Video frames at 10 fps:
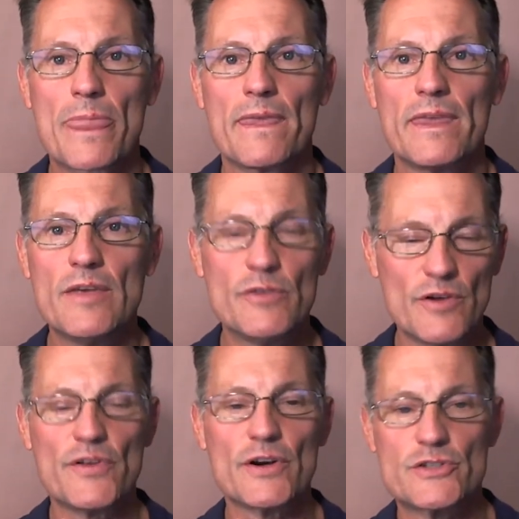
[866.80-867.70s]
even
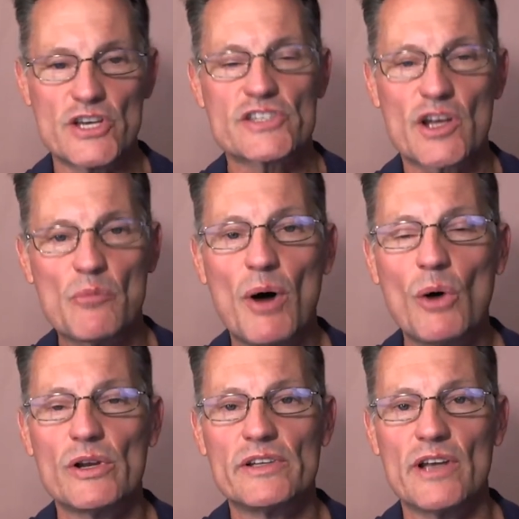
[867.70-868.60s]
if they're just a
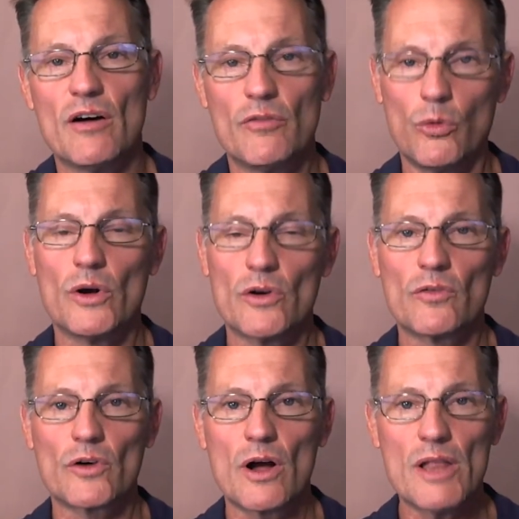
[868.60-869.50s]
component of one
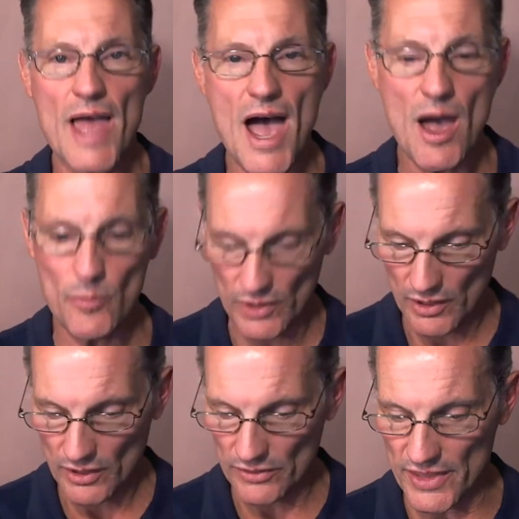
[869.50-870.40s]
overall app.
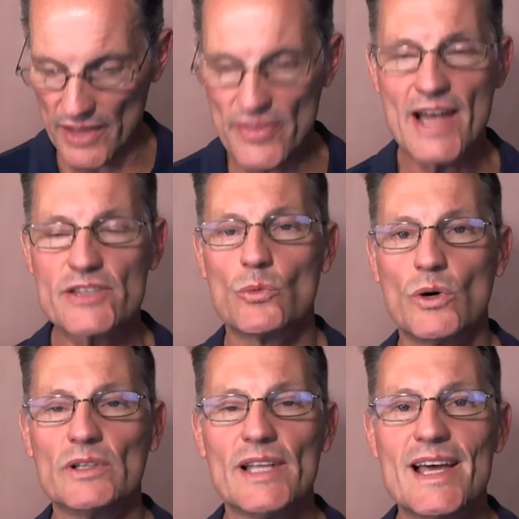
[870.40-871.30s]
Then that's
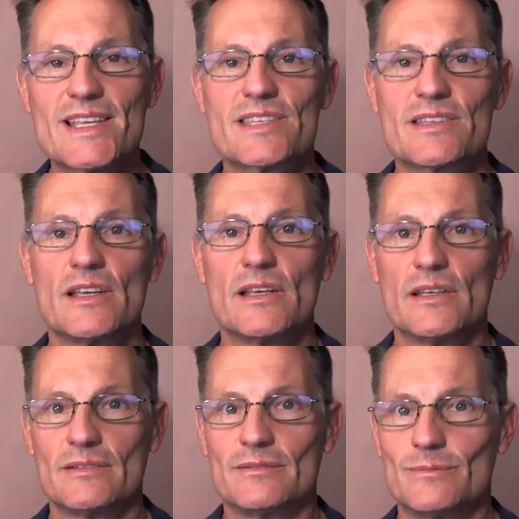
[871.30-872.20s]
one less
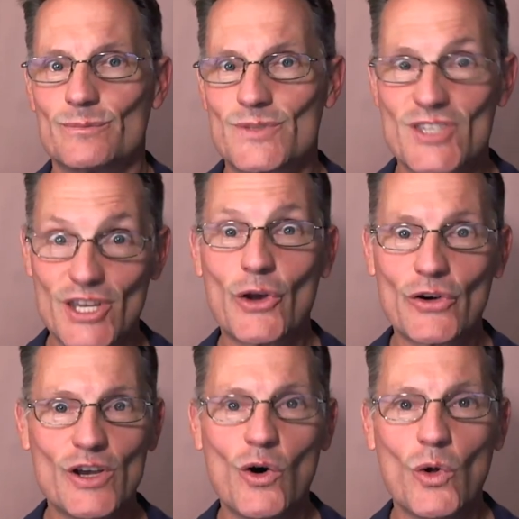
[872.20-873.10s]

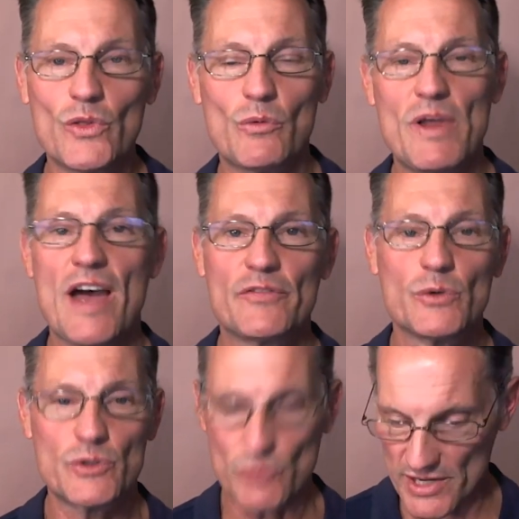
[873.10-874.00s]
security hole that we have to
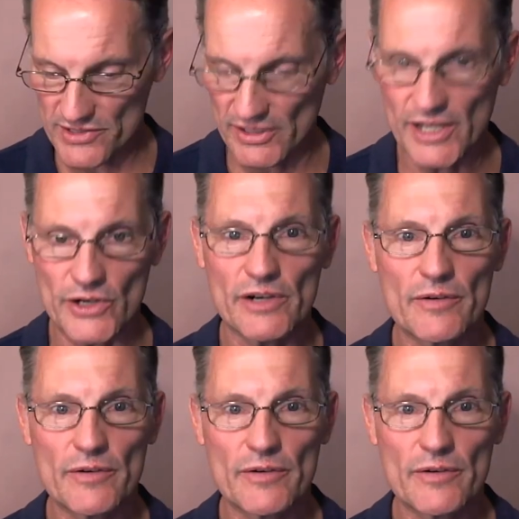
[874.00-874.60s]
address later.